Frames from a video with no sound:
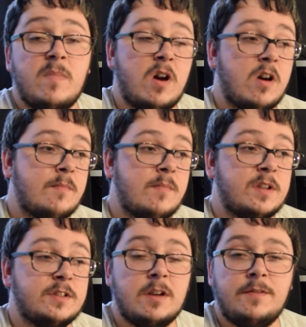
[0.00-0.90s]
Um,
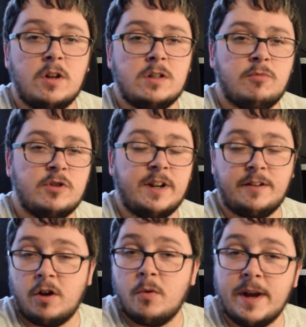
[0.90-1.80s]
so if you go to Project
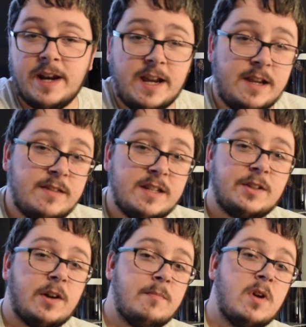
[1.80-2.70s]
ONE this
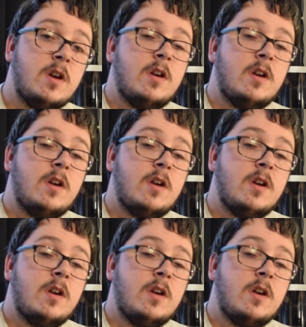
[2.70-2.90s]
time,